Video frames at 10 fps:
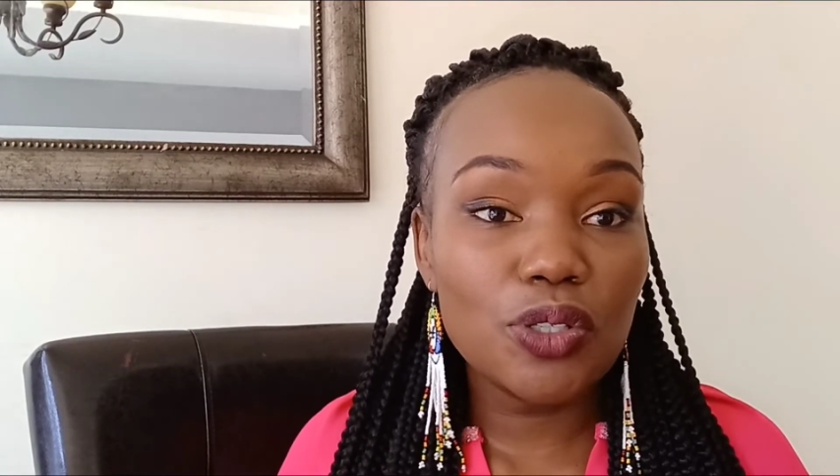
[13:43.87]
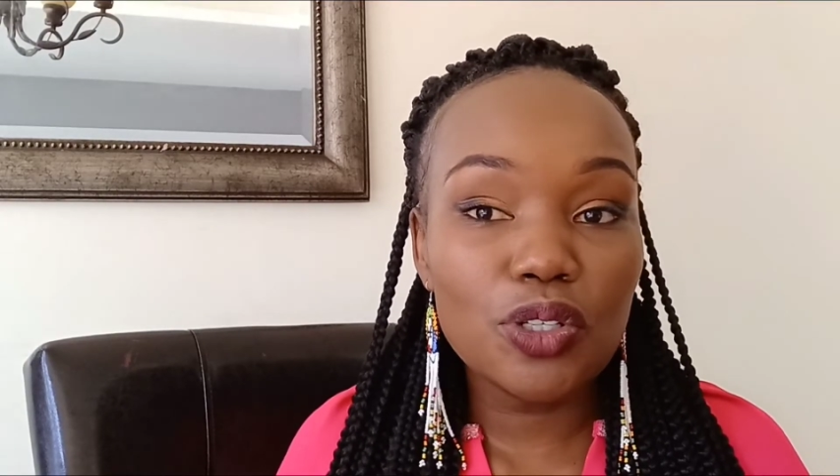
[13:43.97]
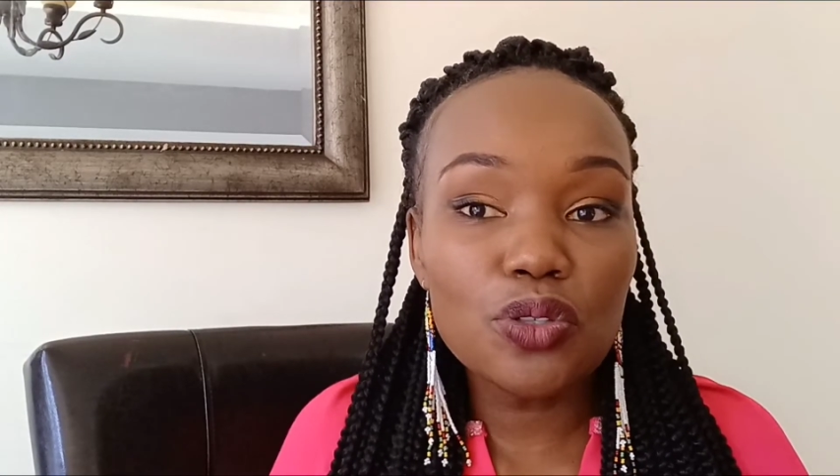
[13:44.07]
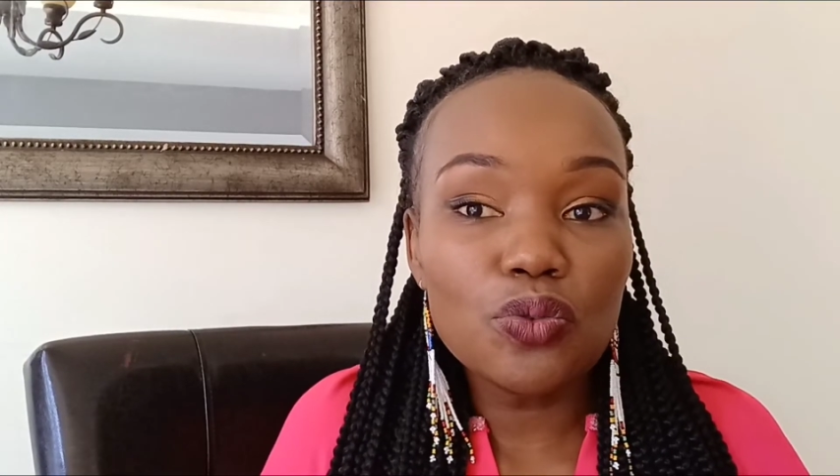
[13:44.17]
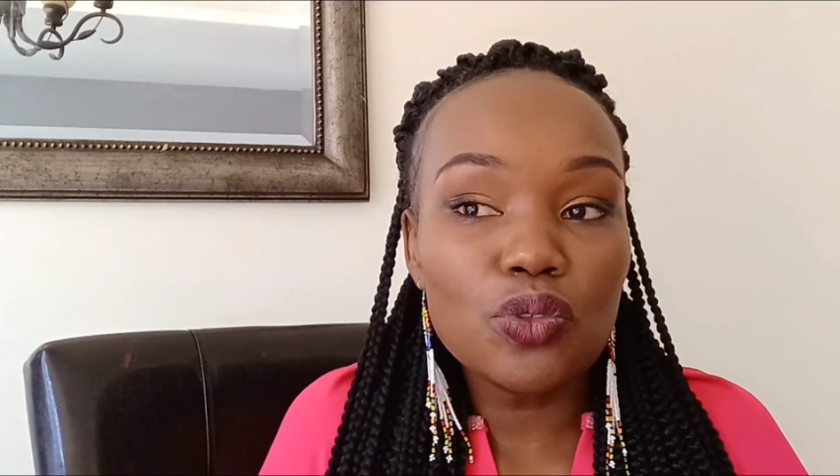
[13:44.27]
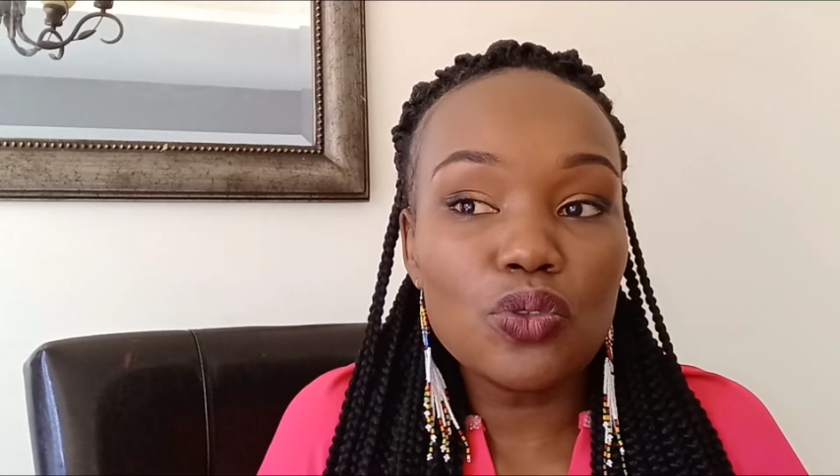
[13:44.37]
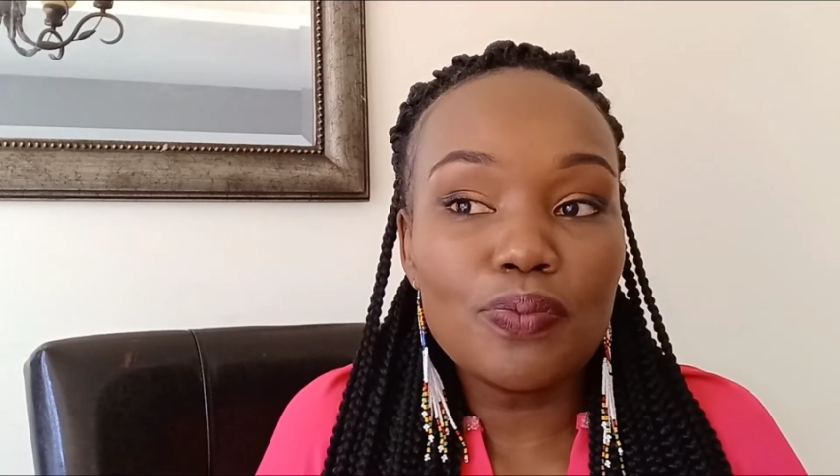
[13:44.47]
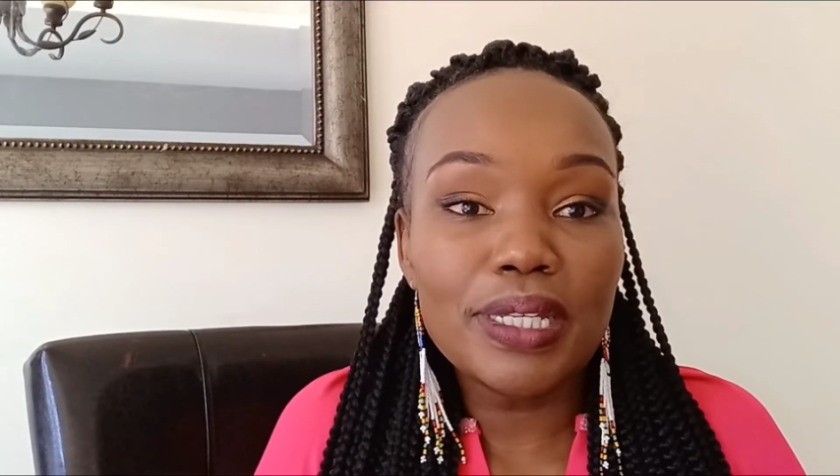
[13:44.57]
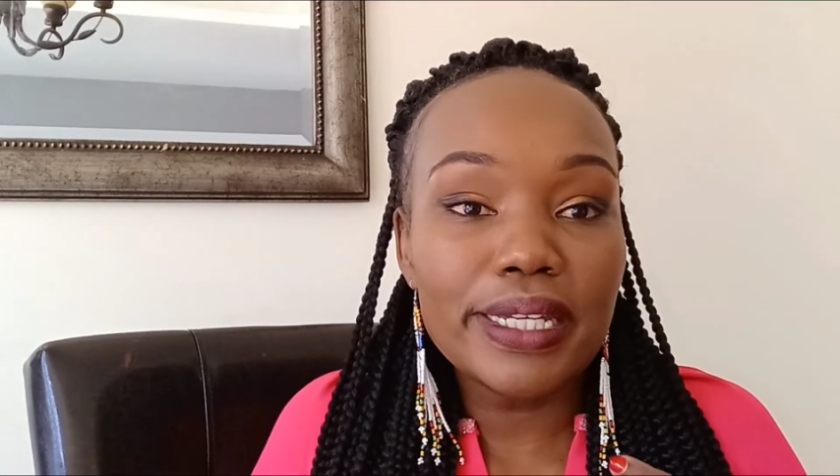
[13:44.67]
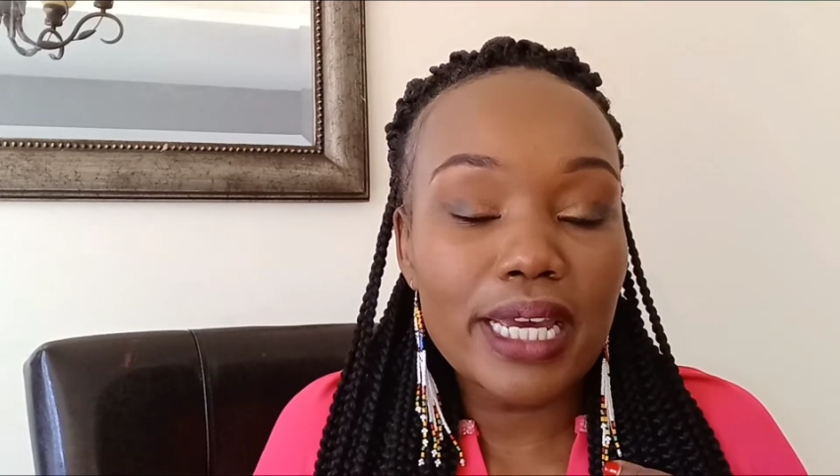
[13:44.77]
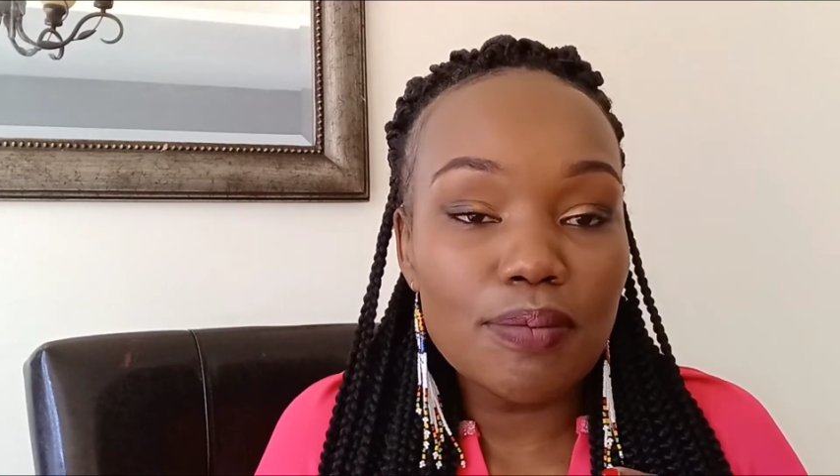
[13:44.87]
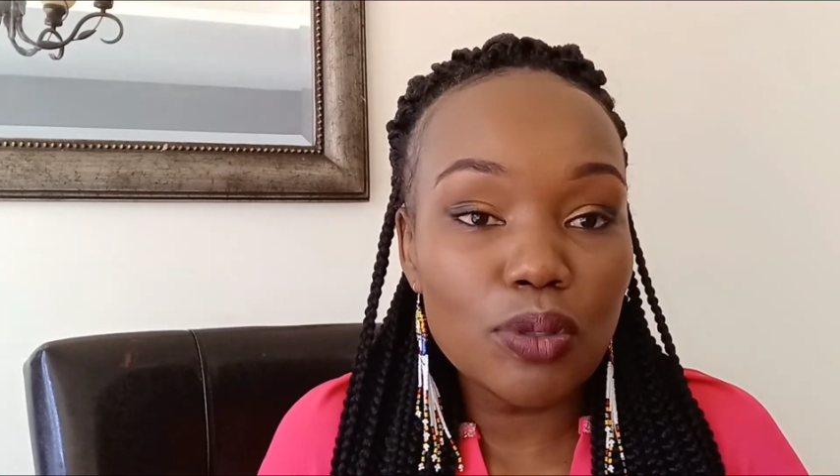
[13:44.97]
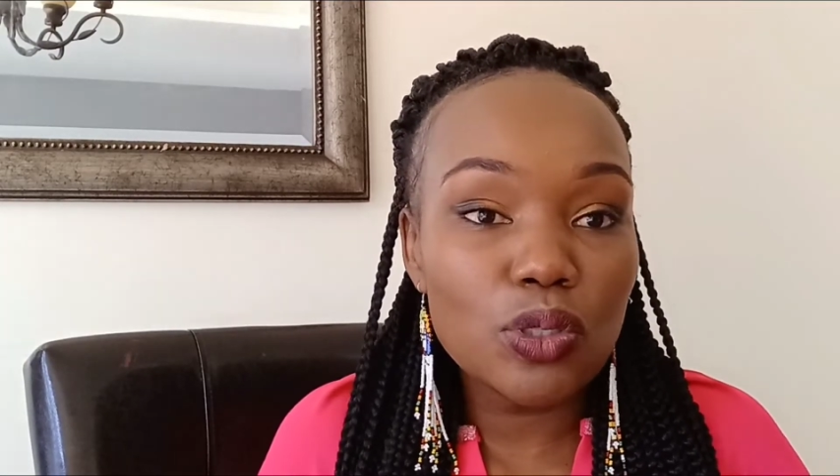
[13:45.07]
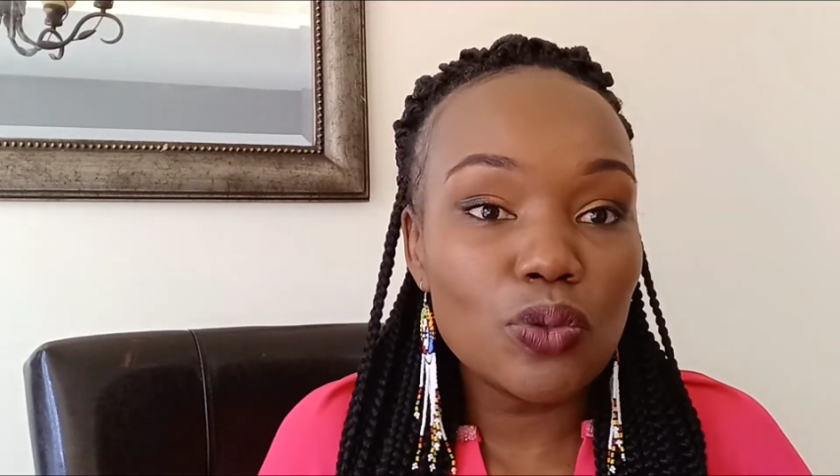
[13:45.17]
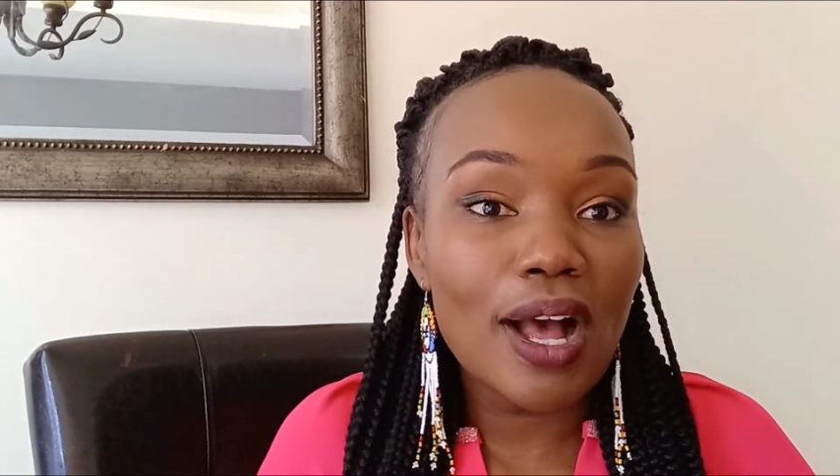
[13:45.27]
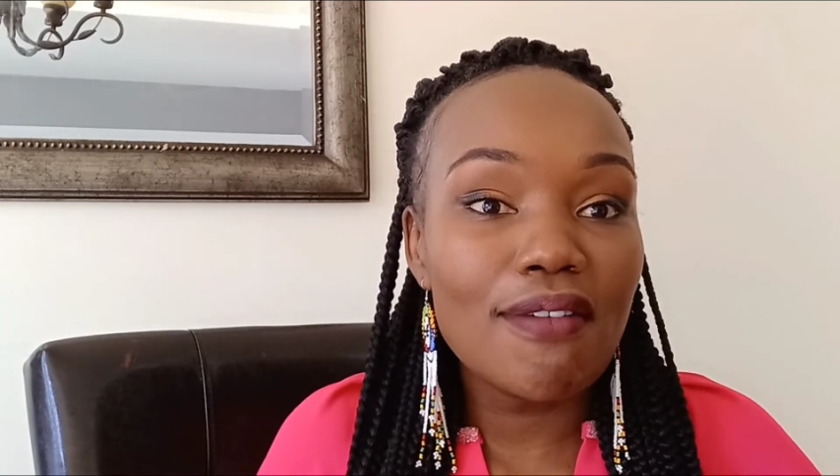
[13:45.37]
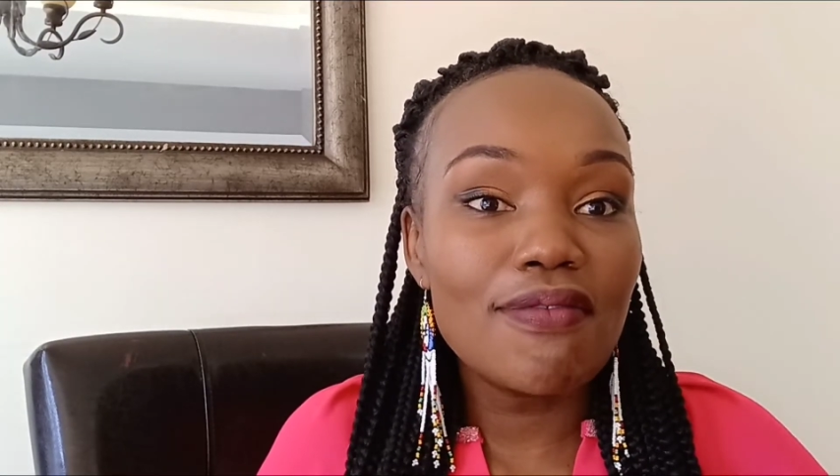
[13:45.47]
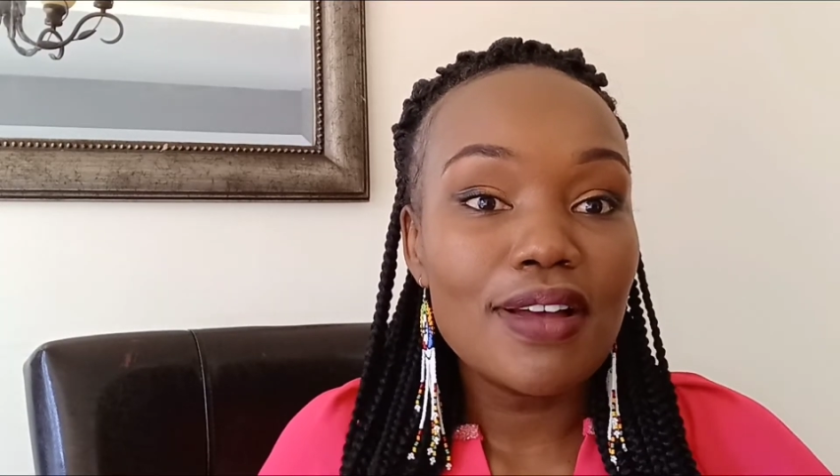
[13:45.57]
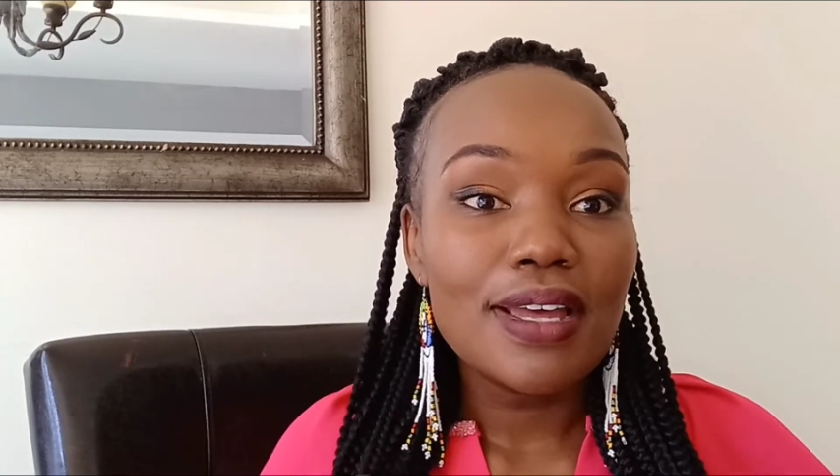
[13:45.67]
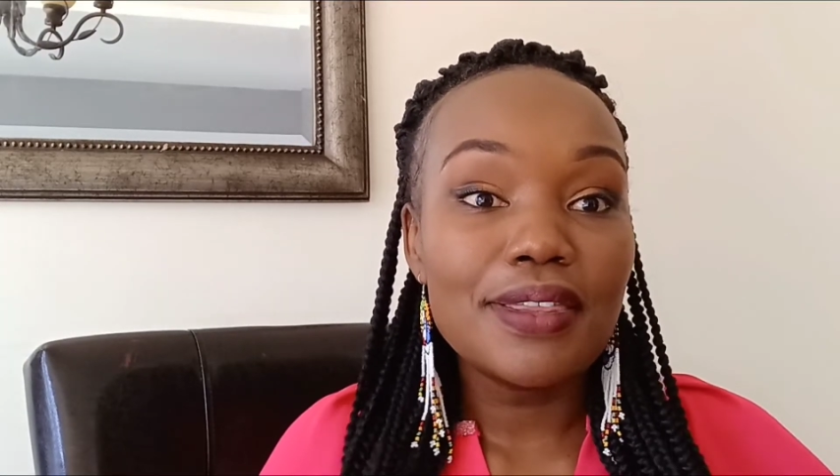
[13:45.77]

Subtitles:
You need to be able to have